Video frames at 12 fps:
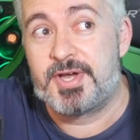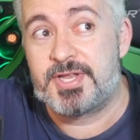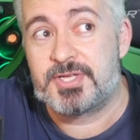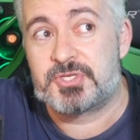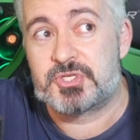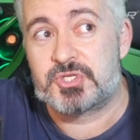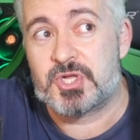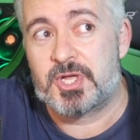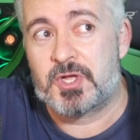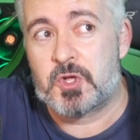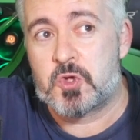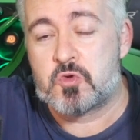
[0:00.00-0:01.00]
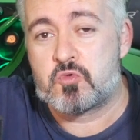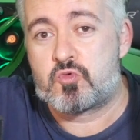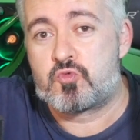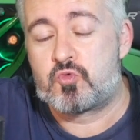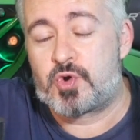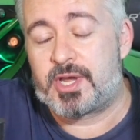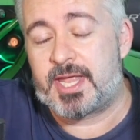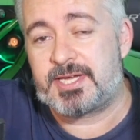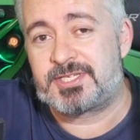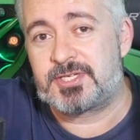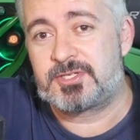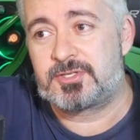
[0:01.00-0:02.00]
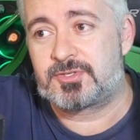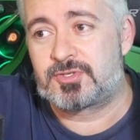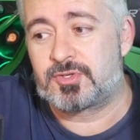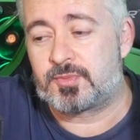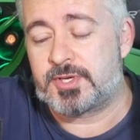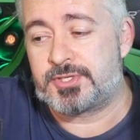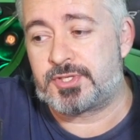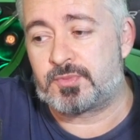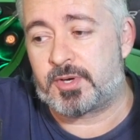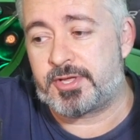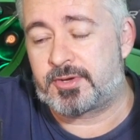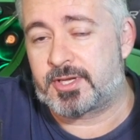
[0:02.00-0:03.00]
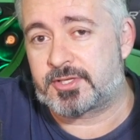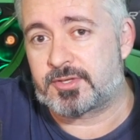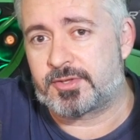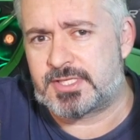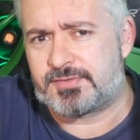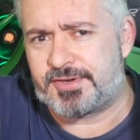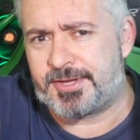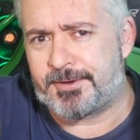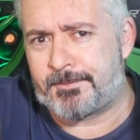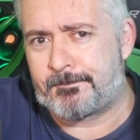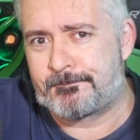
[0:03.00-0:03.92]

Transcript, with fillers: it is related to the reason why you clicked on this video.